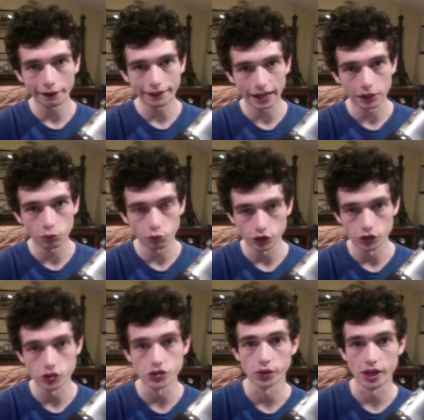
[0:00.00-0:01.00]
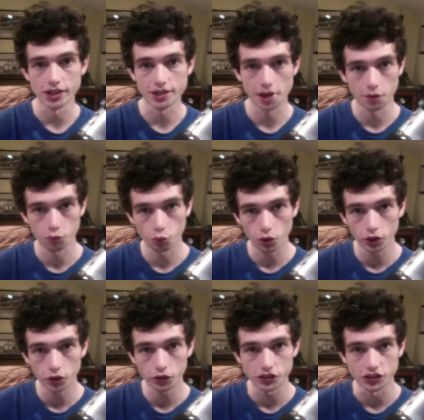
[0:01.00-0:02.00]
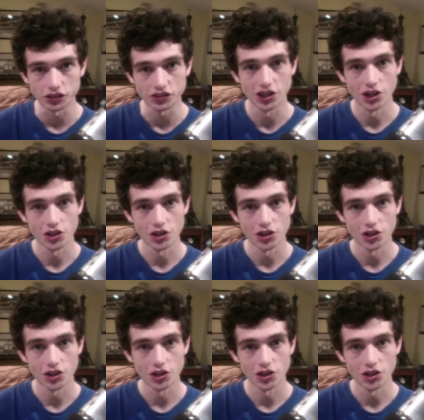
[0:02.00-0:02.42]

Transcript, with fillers: on getting readers, less on royalties.